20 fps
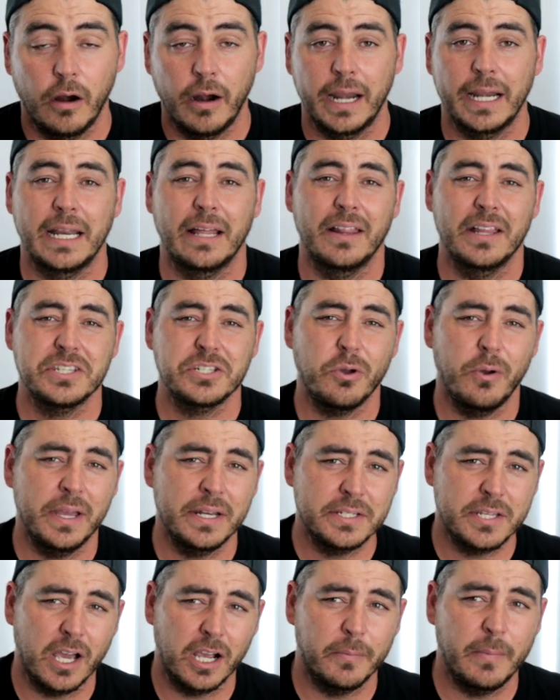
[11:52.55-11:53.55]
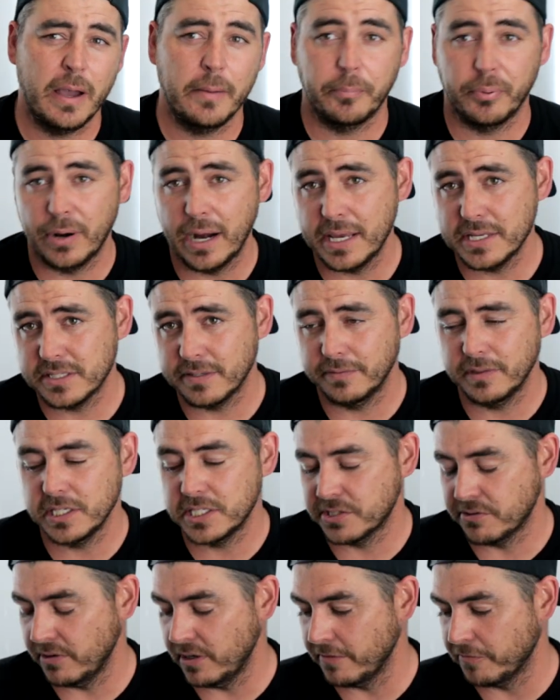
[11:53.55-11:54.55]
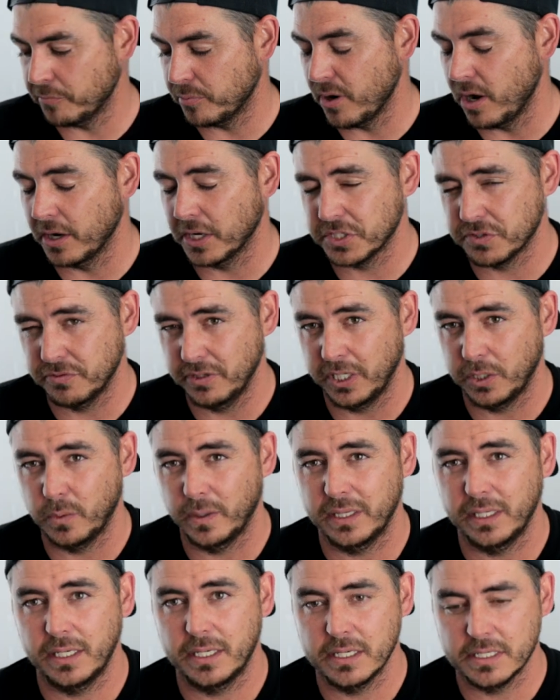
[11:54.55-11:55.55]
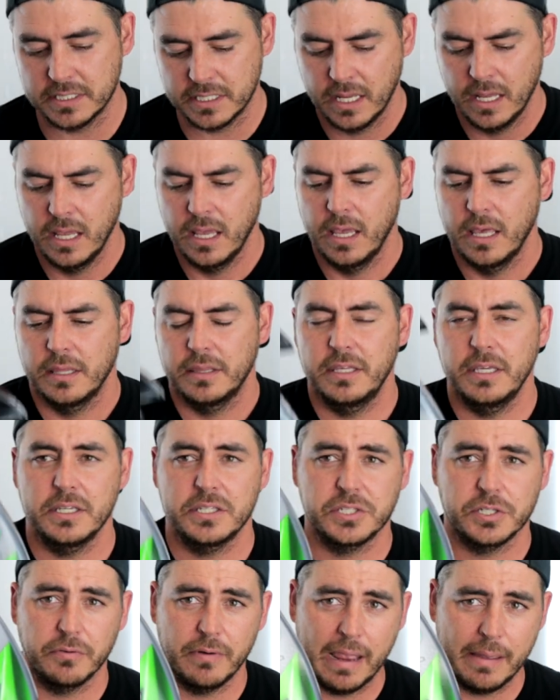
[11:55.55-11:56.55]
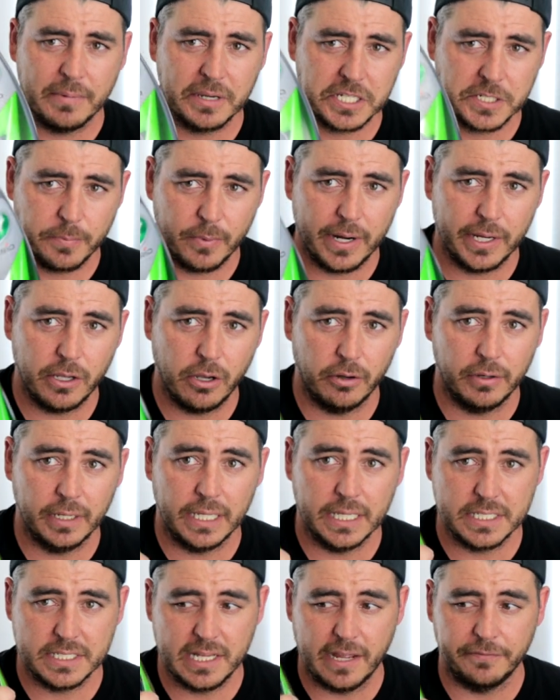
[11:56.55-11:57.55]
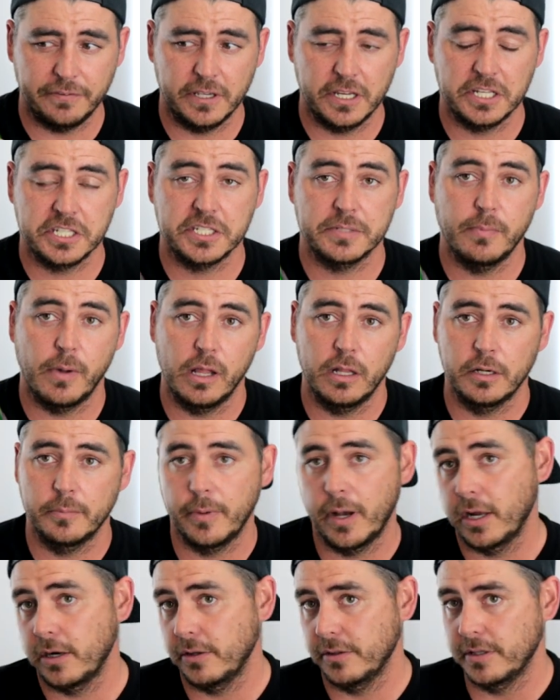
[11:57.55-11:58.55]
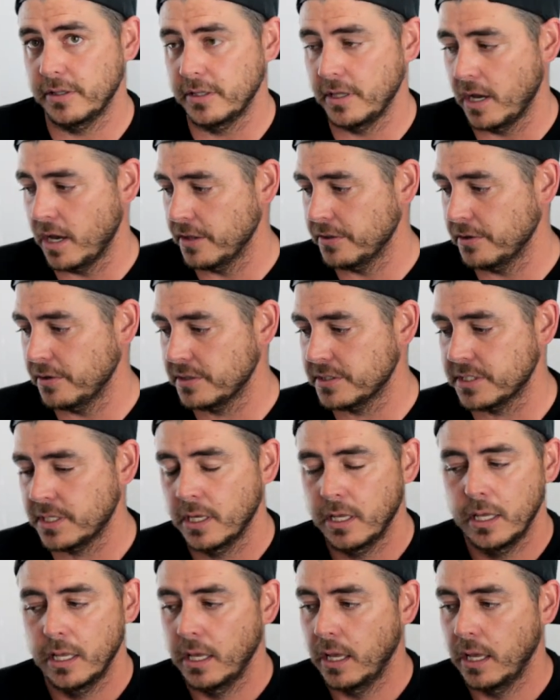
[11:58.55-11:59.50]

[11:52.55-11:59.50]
All right, now let's go ahead and talk about price of these three different products really quickly, because the ceramic spray coating is definitely a smaller bottle than the others.